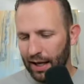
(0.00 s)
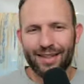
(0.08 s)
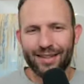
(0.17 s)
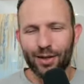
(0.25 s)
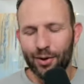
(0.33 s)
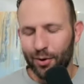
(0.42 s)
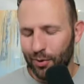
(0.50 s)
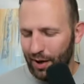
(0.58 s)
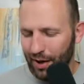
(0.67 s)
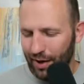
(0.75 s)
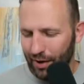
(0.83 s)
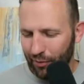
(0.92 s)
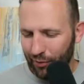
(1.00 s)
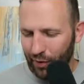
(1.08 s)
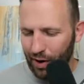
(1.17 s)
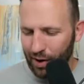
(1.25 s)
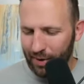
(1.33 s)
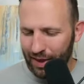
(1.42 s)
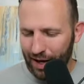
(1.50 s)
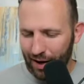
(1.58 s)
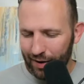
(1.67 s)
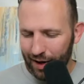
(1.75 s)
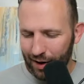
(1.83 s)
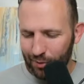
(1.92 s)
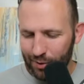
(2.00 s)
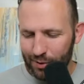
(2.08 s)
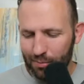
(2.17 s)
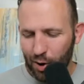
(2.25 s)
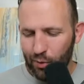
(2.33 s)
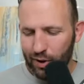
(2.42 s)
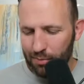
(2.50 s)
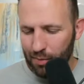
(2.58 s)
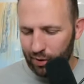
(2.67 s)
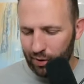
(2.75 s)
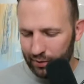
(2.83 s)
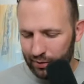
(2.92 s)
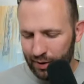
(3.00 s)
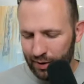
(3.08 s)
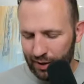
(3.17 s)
So uh, the frogman that day was Moki Martin,